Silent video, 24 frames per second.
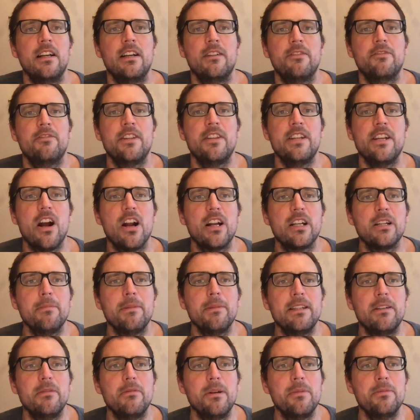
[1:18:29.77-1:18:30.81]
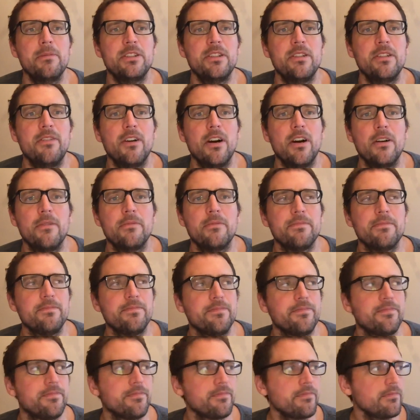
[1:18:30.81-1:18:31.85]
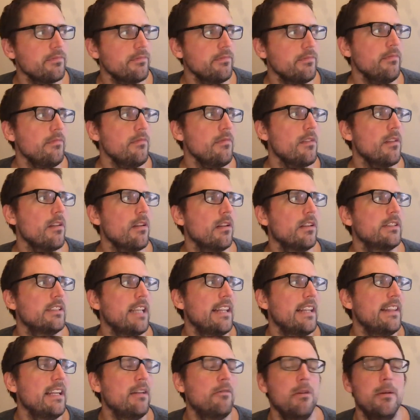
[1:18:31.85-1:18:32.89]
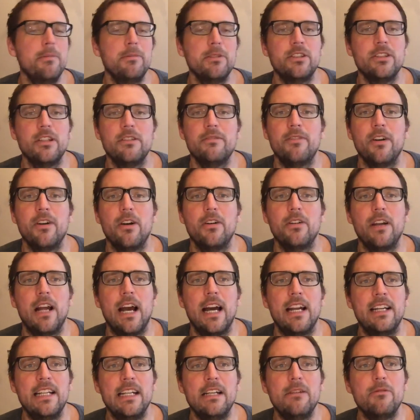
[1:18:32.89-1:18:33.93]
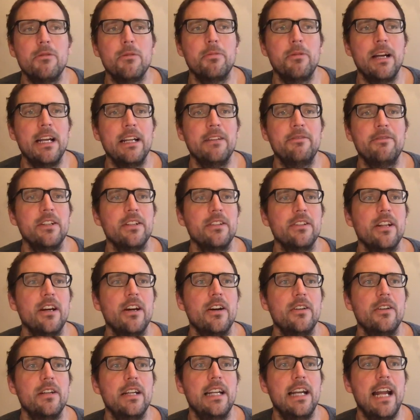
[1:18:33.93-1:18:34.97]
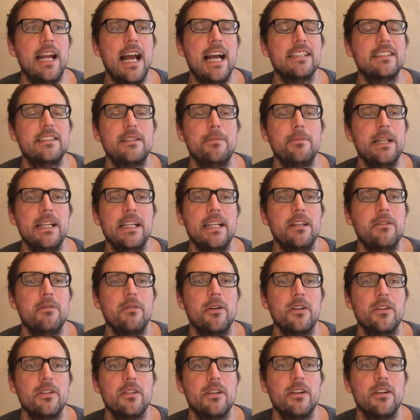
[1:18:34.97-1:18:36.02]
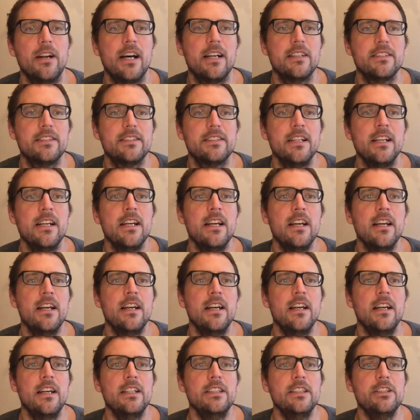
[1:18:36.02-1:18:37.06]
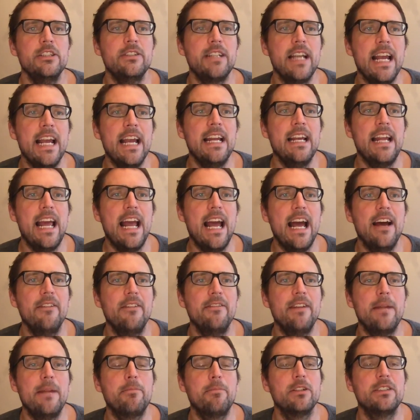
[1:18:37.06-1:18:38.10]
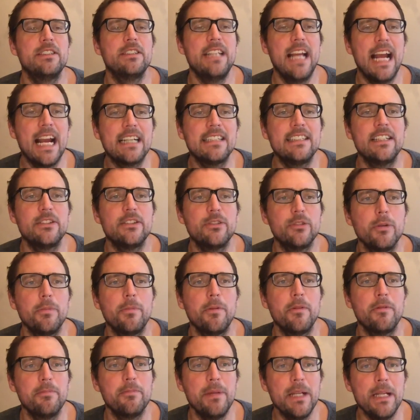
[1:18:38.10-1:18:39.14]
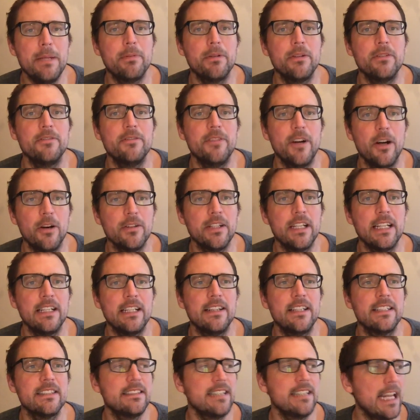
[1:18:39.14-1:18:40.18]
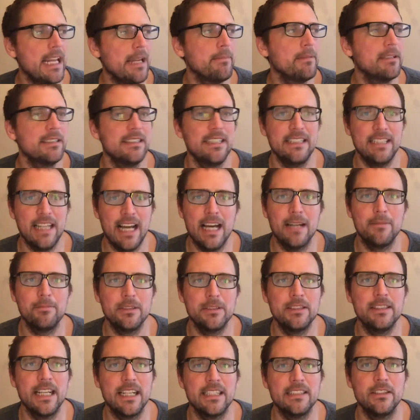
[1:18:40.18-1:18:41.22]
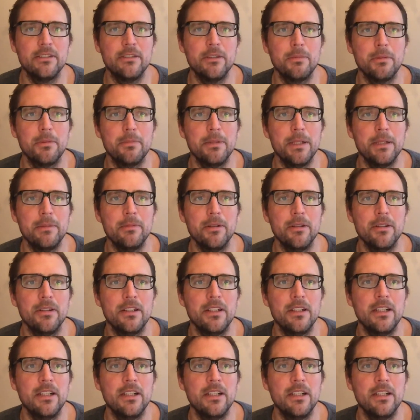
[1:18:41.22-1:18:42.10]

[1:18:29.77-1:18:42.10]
for the argument that women should vote. Because I think women should vote on an equal playing field, though. It has to be equal, or else you can't have a protected group of people voting the same as a non protected group of people.